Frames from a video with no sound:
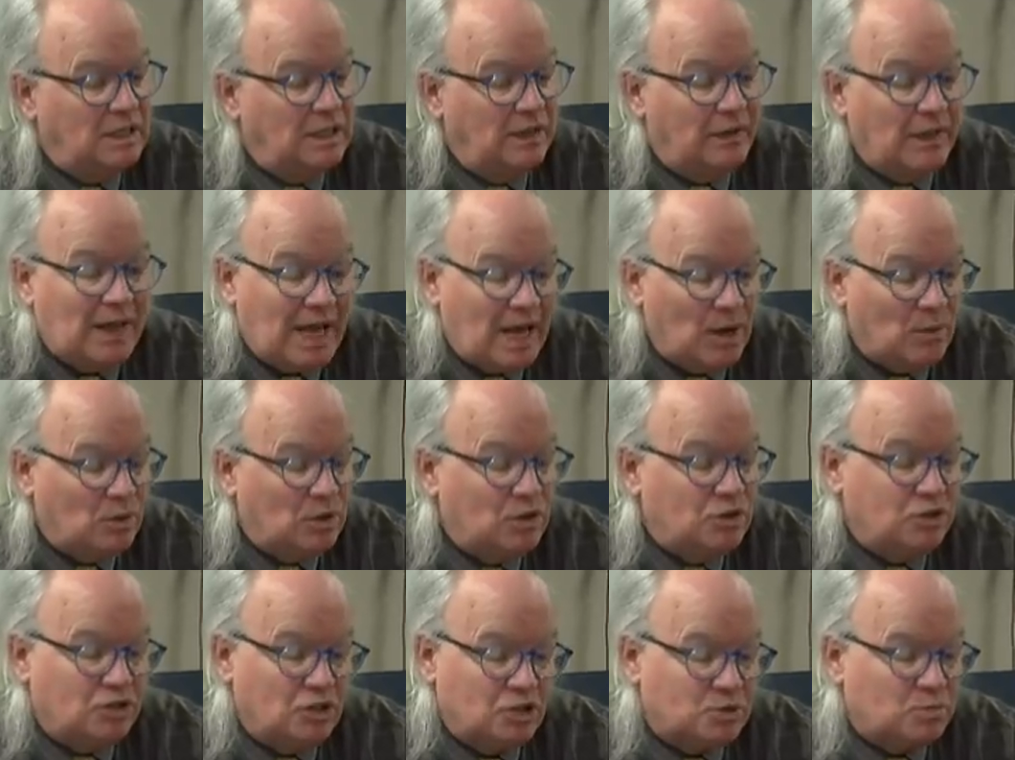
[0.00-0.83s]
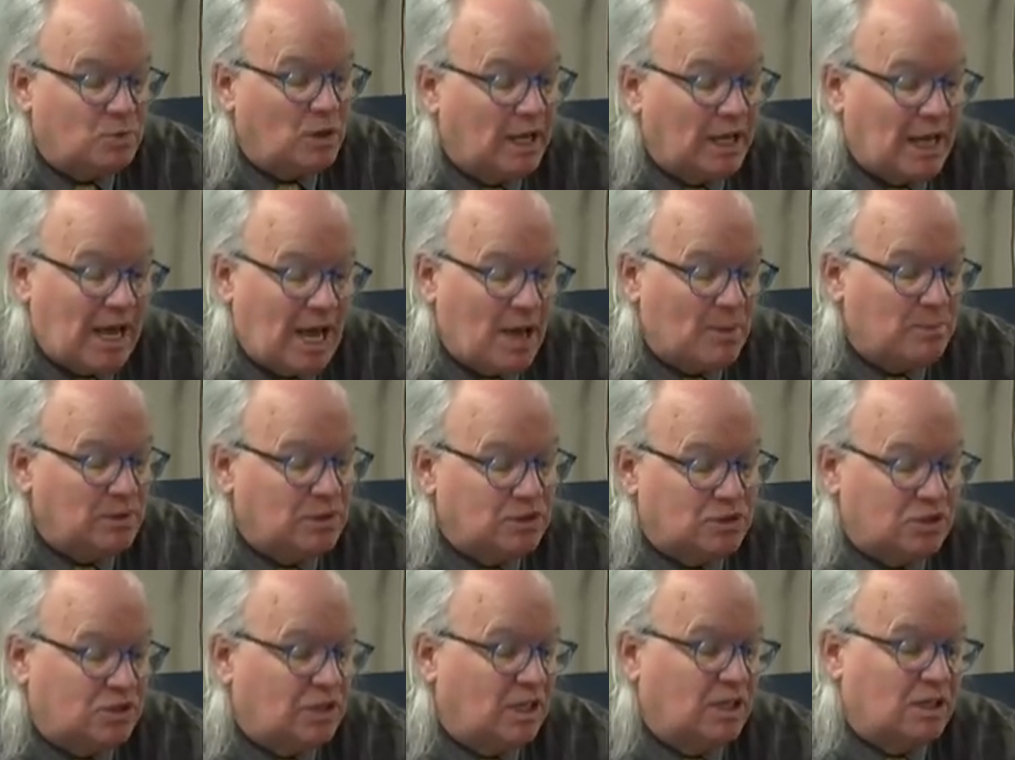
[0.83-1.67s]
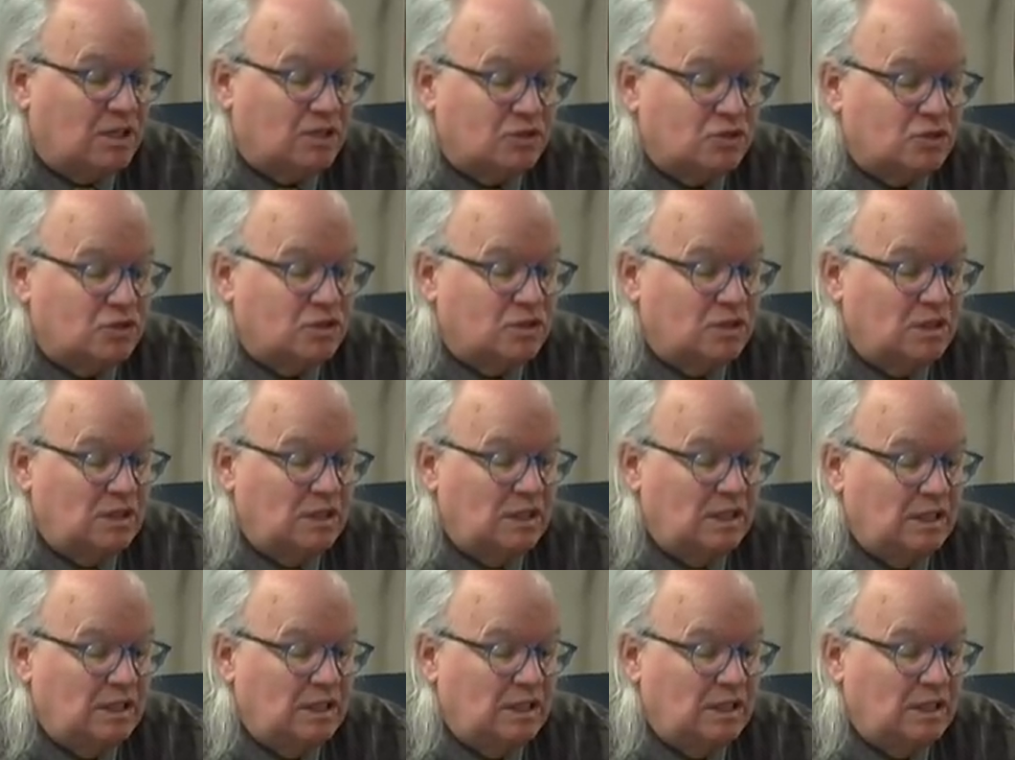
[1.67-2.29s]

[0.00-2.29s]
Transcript: and that one just by happenstance?